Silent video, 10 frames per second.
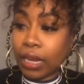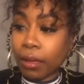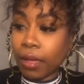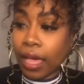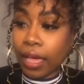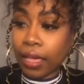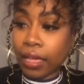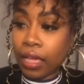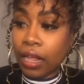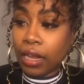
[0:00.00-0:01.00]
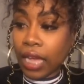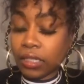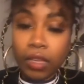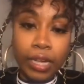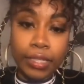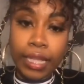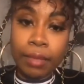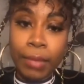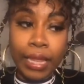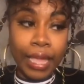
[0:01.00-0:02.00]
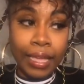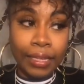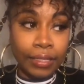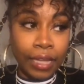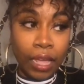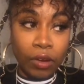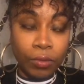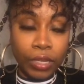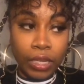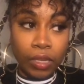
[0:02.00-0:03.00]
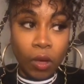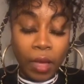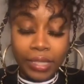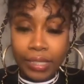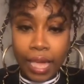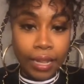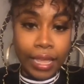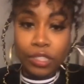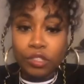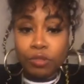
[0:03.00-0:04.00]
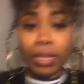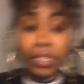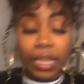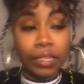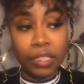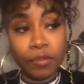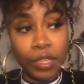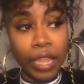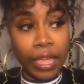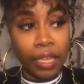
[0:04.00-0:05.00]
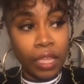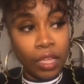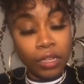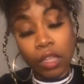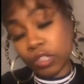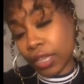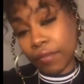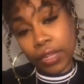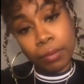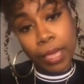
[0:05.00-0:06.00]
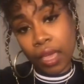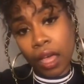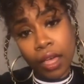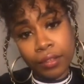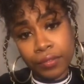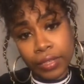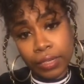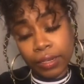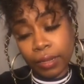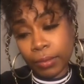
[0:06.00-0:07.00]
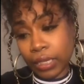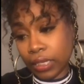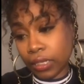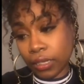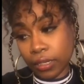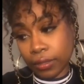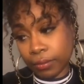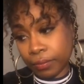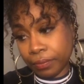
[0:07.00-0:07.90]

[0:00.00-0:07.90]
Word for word: I, I, I just know how to stay in my lane. I don't really go outside of that too much. I just feel like longevity will pay off. You know what I mean? Um,